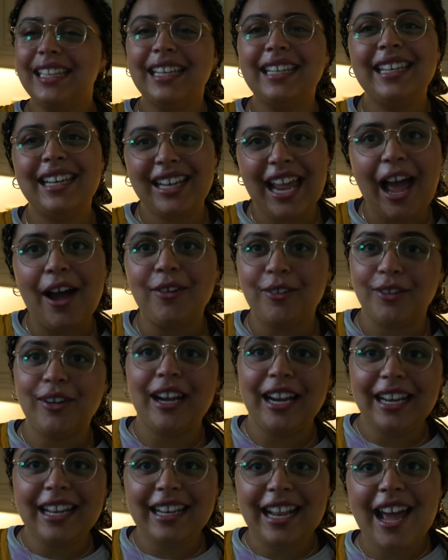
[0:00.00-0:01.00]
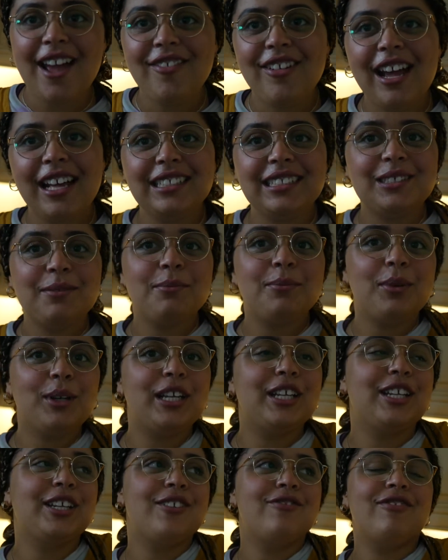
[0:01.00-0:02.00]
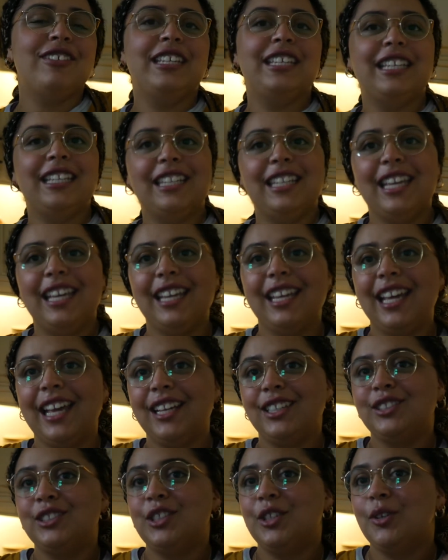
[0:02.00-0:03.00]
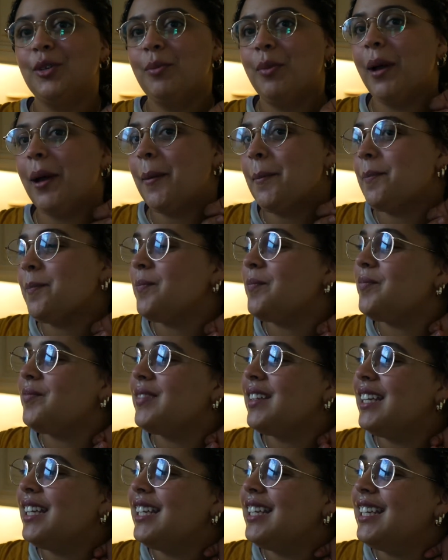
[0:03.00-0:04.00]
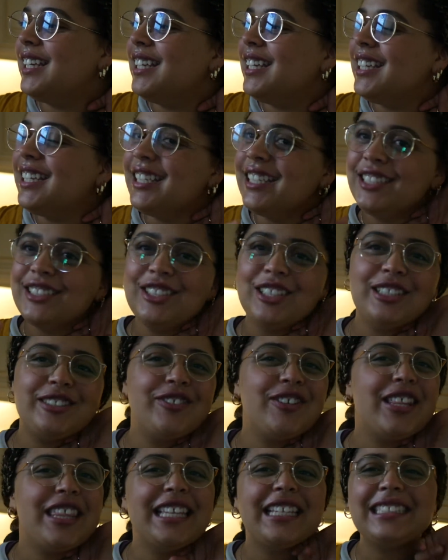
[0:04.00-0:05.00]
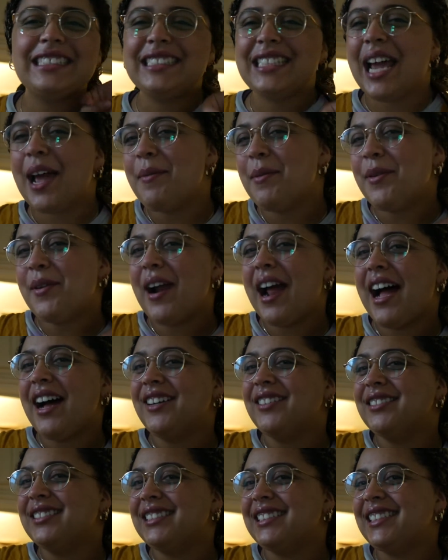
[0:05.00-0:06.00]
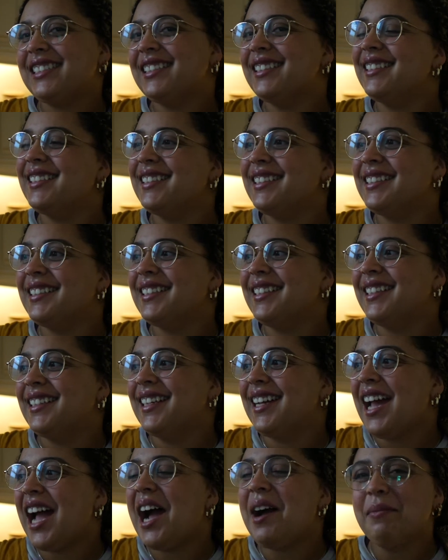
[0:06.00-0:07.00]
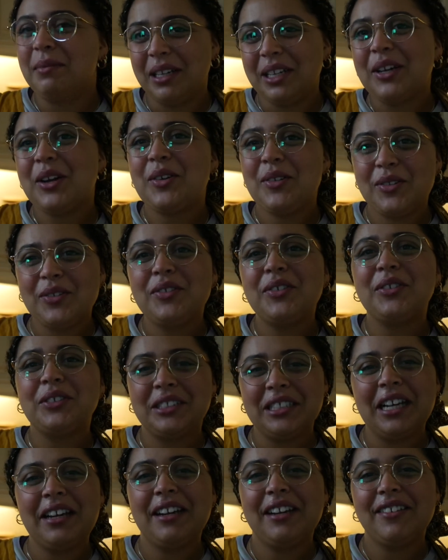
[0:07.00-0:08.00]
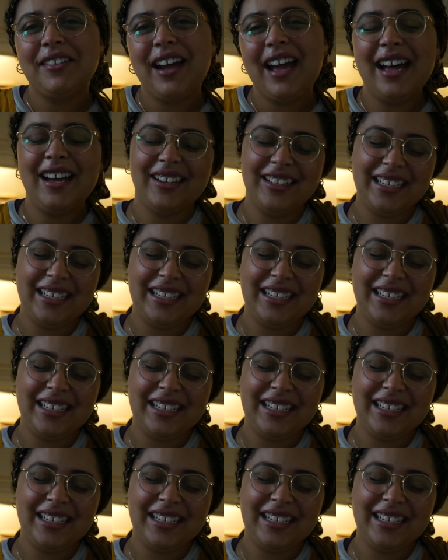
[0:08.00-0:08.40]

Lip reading: now granted, I've had some pretty good vegan king cakes too, but just for this time around, I'm gonna go the full dairy route.